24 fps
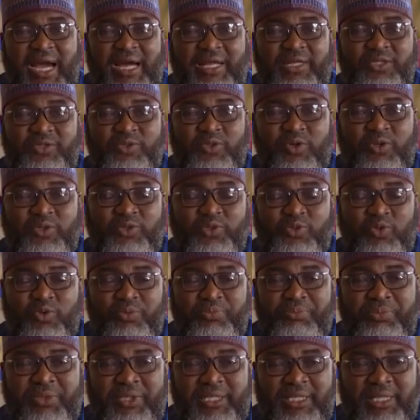and is also
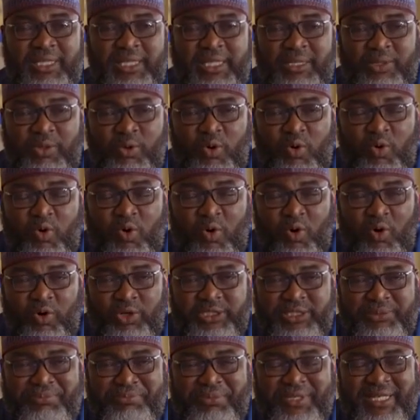below
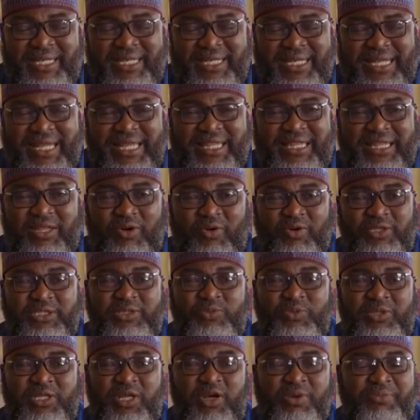us, beneath
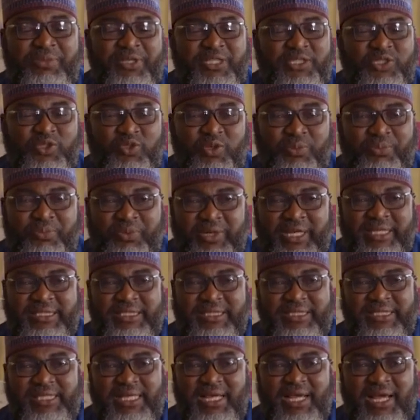us, without being
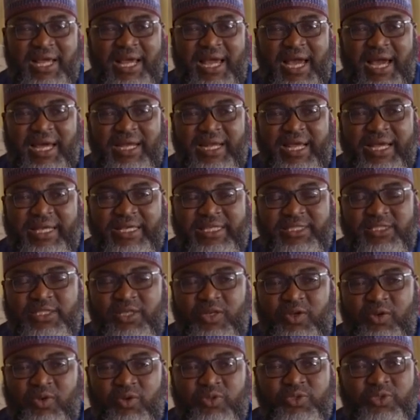suppressed. Allah is
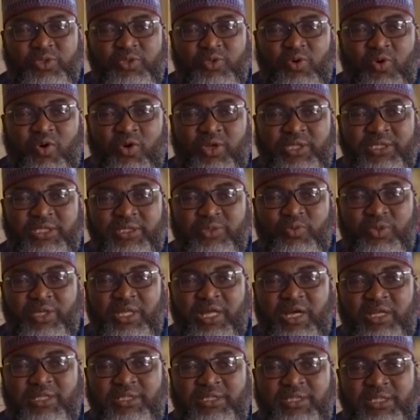close to us
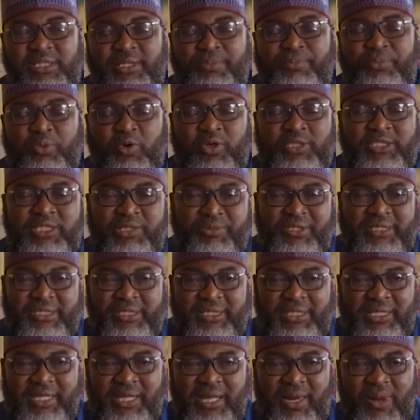without the
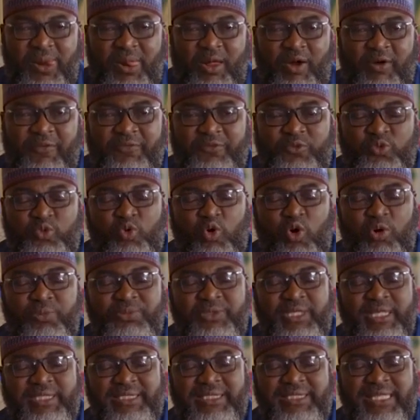proximity of two
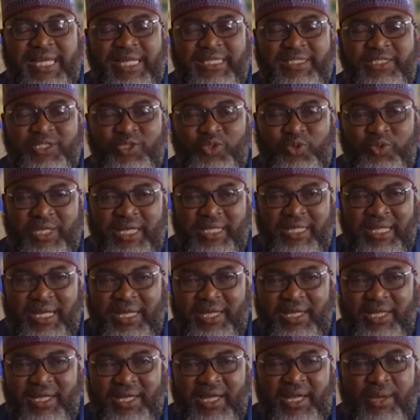objects standing together,
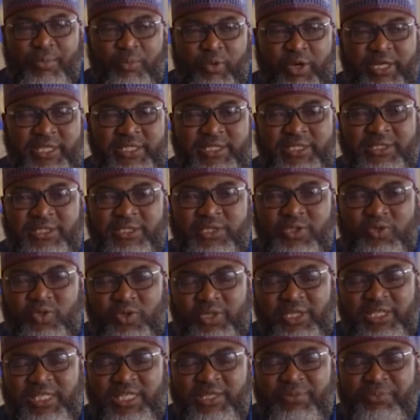but is
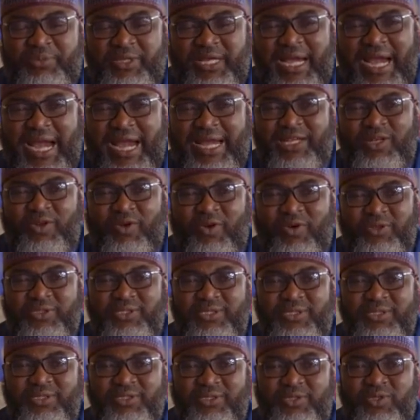solidly behind
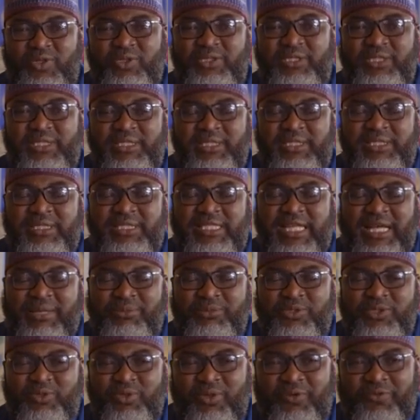us, not in the
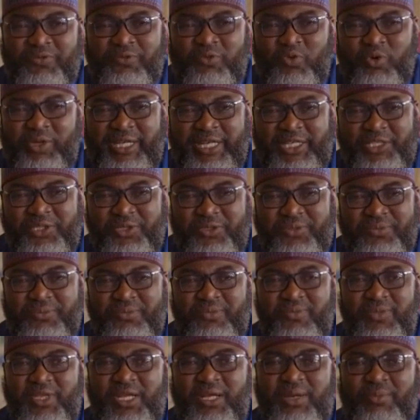terms of location,
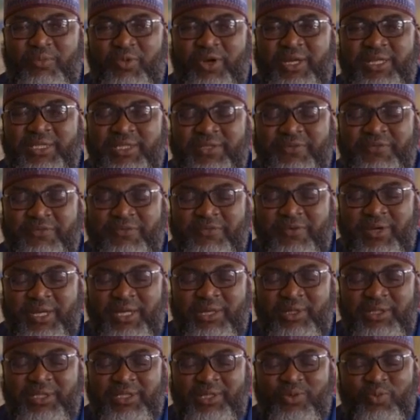but in
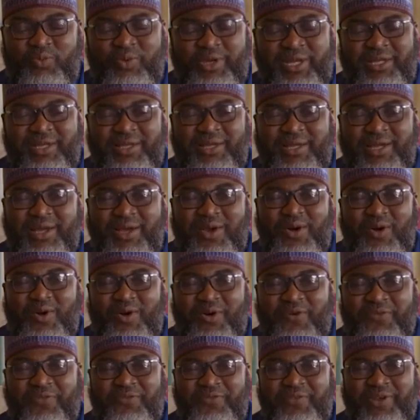the way
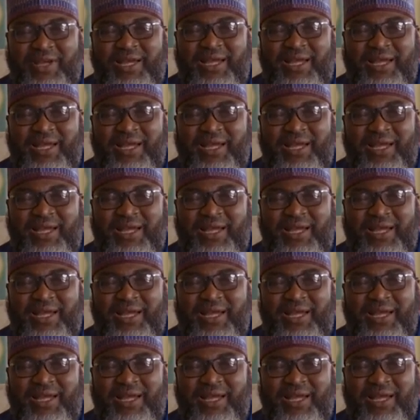of